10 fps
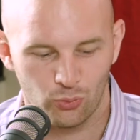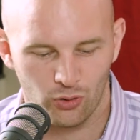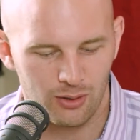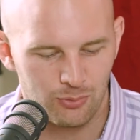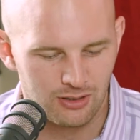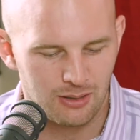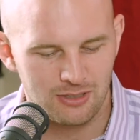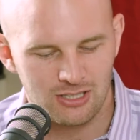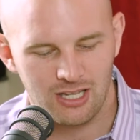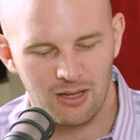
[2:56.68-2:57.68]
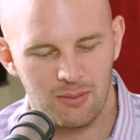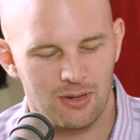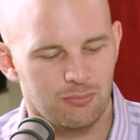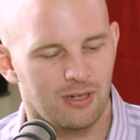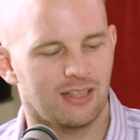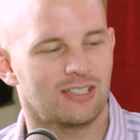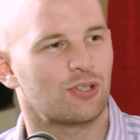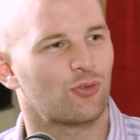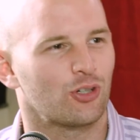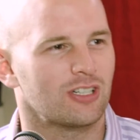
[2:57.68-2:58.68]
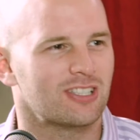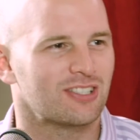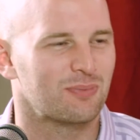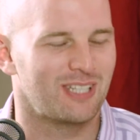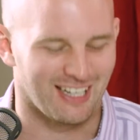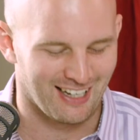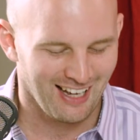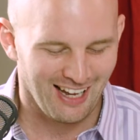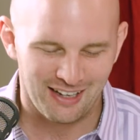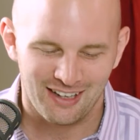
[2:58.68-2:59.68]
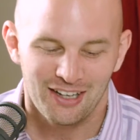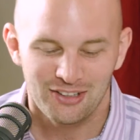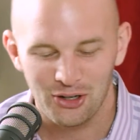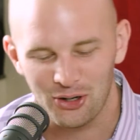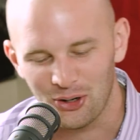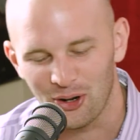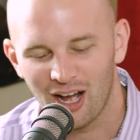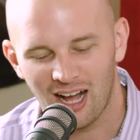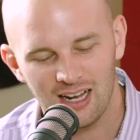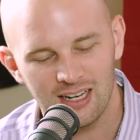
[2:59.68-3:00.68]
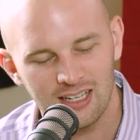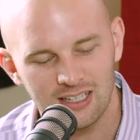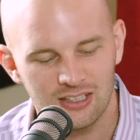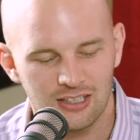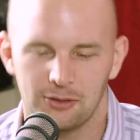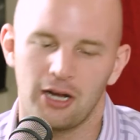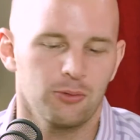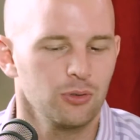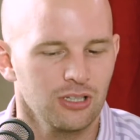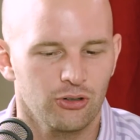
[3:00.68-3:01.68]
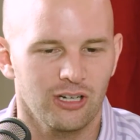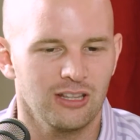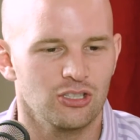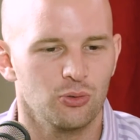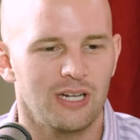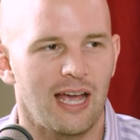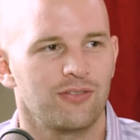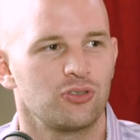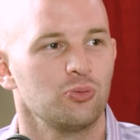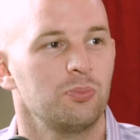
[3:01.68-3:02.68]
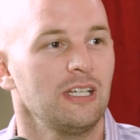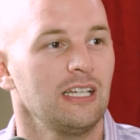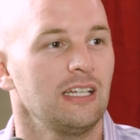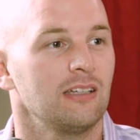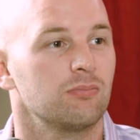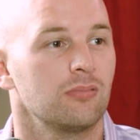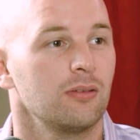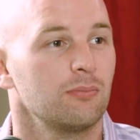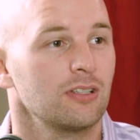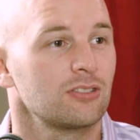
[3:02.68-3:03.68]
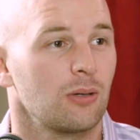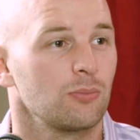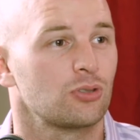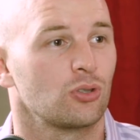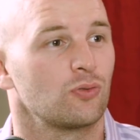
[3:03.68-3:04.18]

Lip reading: All right. Well, let me just get out my list of criticisms here. No. I will agree that you would have to be some sort